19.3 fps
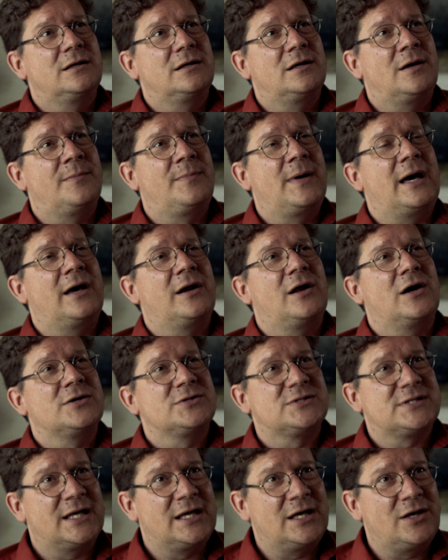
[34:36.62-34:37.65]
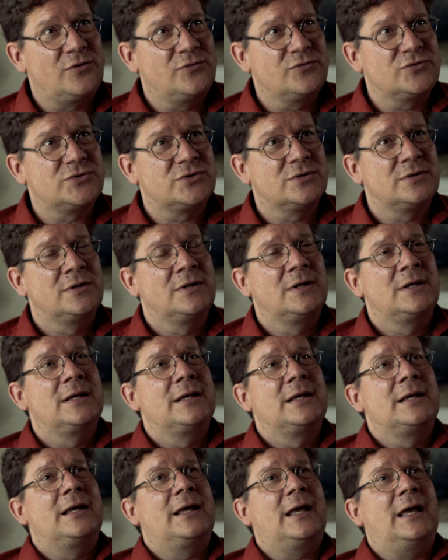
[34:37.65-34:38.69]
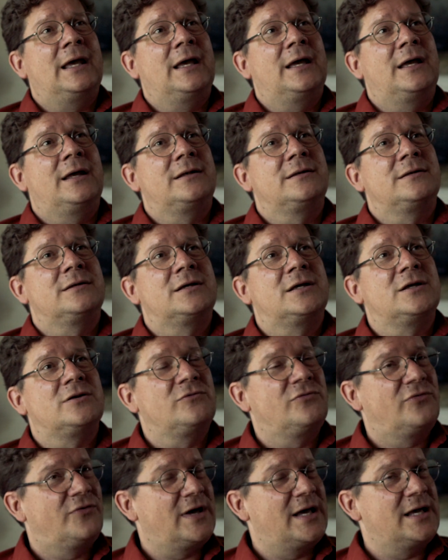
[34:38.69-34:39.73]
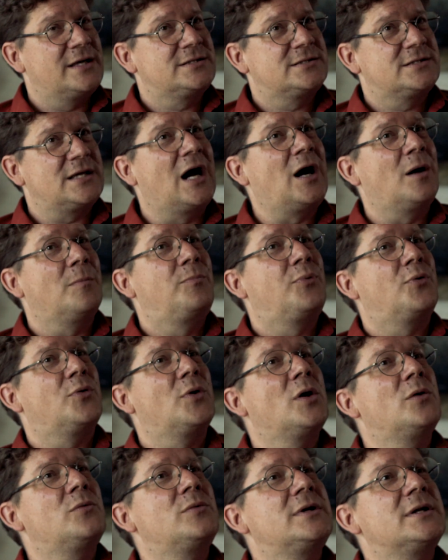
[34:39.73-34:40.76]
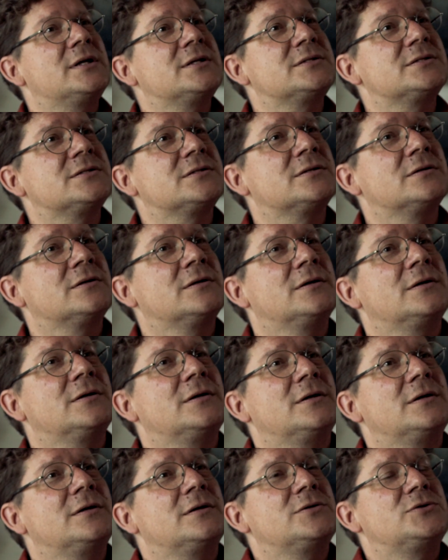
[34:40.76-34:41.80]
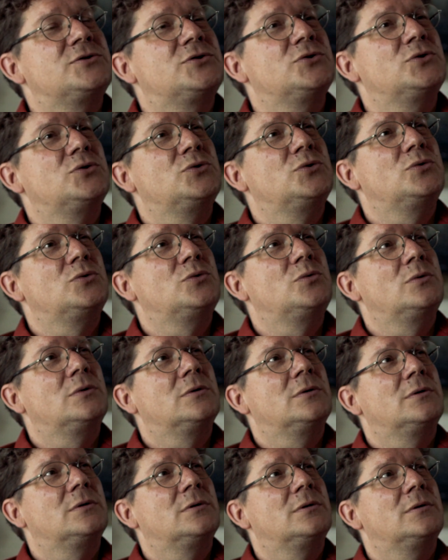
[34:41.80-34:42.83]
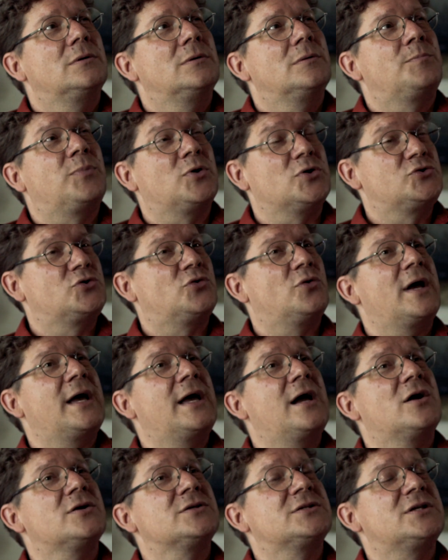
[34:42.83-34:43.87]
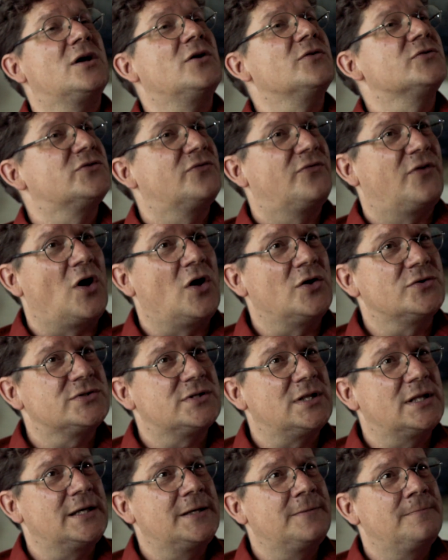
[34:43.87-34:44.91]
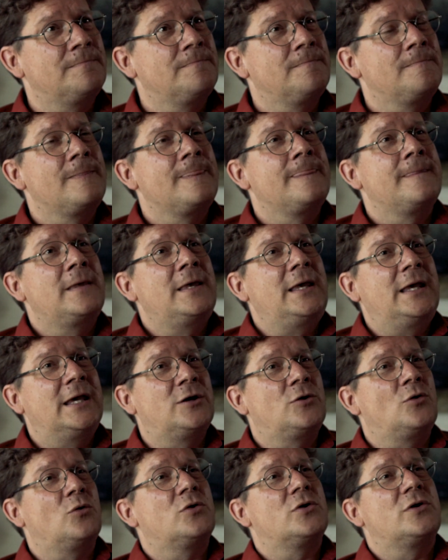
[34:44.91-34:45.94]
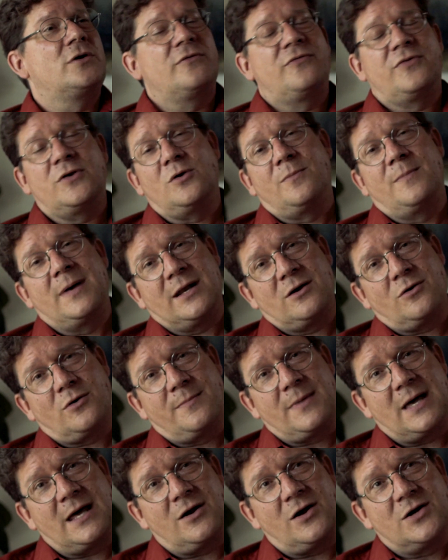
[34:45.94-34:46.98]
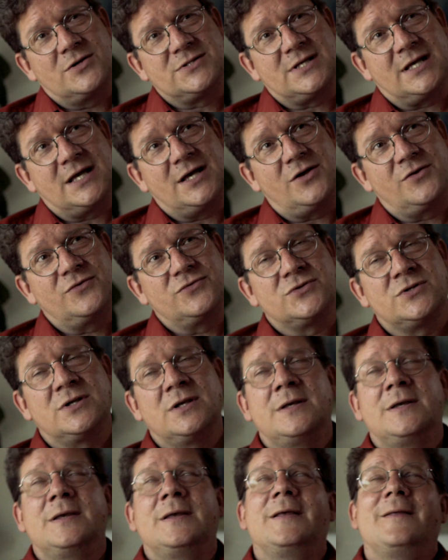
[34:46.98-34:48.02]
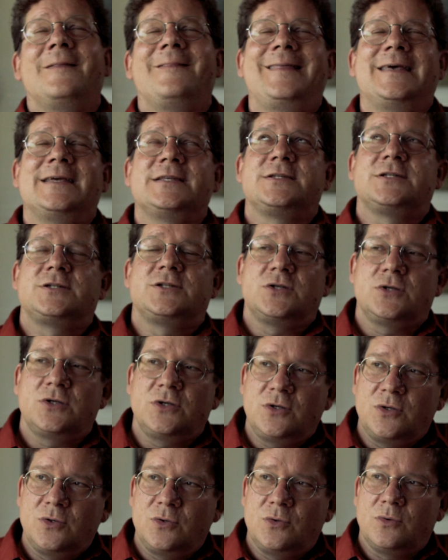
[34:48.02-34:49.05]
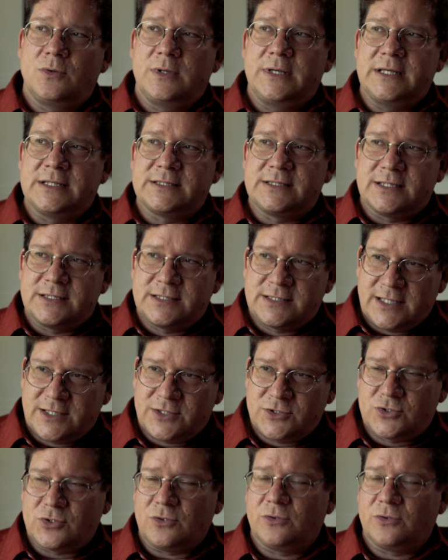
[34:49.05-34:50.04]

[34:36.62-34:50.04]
about ourselves and confess our proneness to portray ourselves falsely in order to feel better about ourselves. This too is essential